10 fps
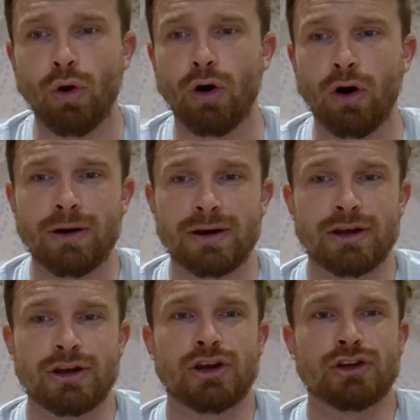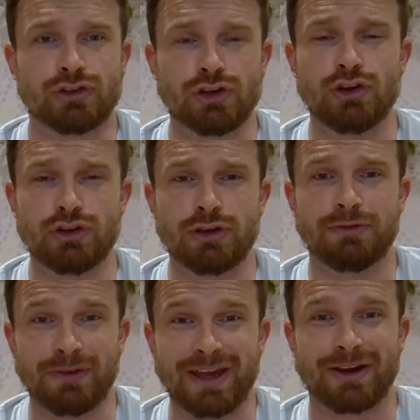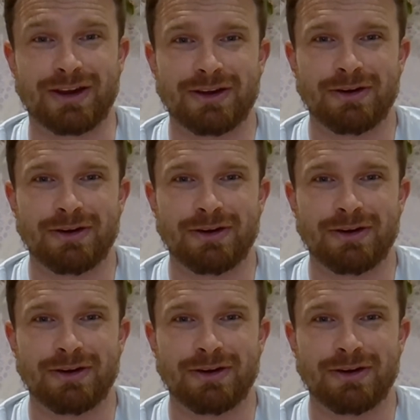Or do you think